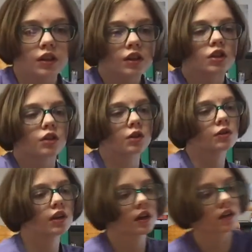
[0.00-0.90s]
show you
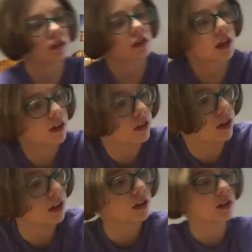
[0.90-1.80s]
now the
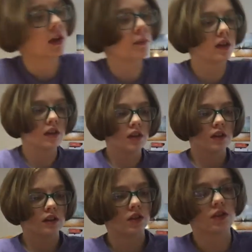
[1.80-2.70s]
next step.
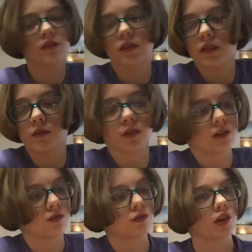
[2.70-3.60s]
Just didn't want
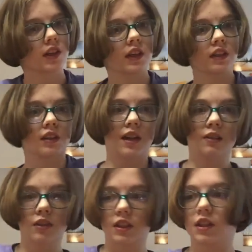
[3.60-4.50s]
to forget
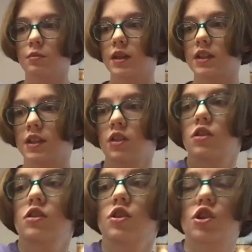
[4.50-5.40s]
announcing my
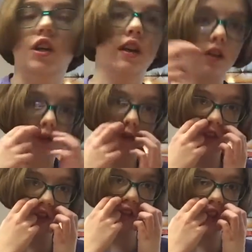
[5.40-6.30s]
sister's
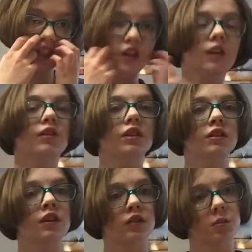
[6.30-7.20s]
channels because they always
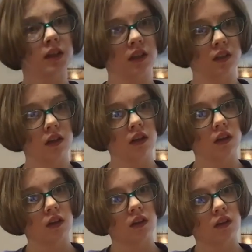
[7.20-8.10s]
announce mine
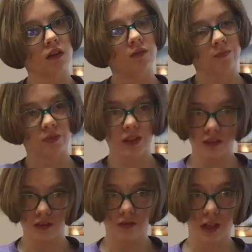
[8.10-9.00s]

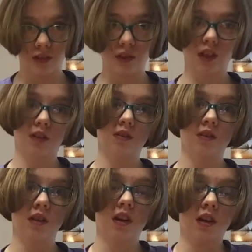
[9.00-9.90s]
in their videos,